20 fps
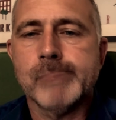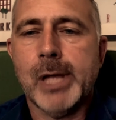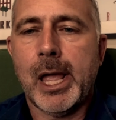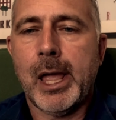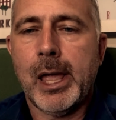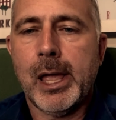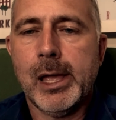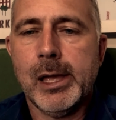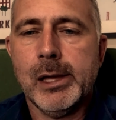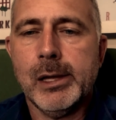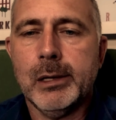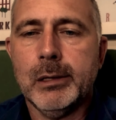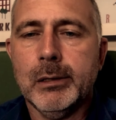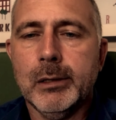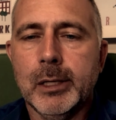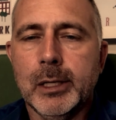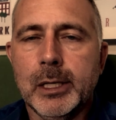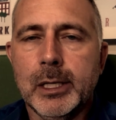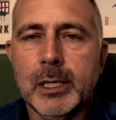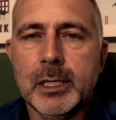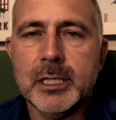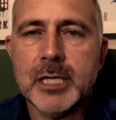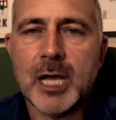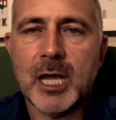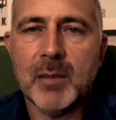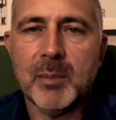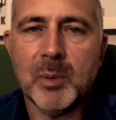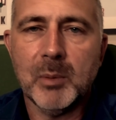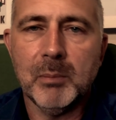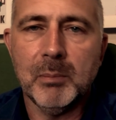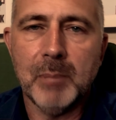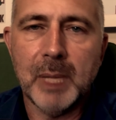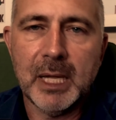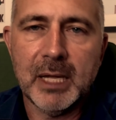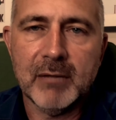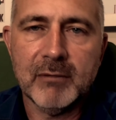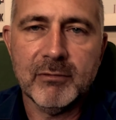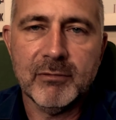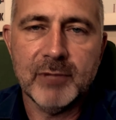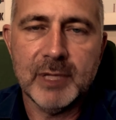and any type of
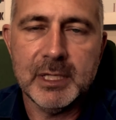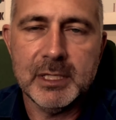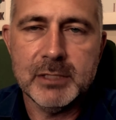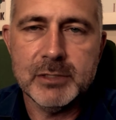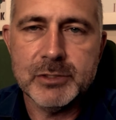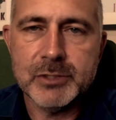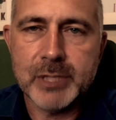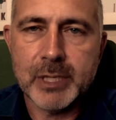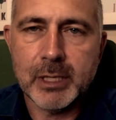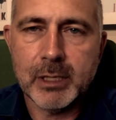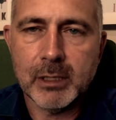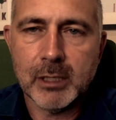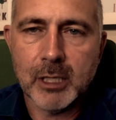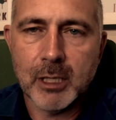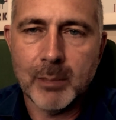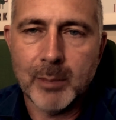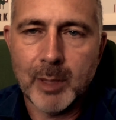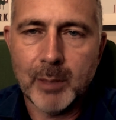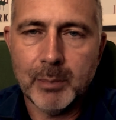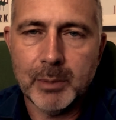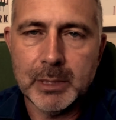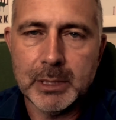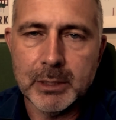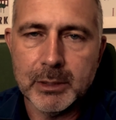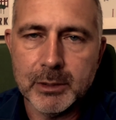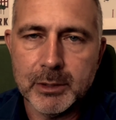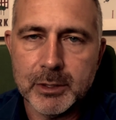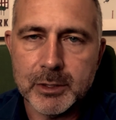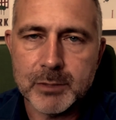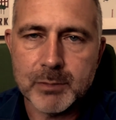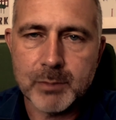bank fees that have come up during this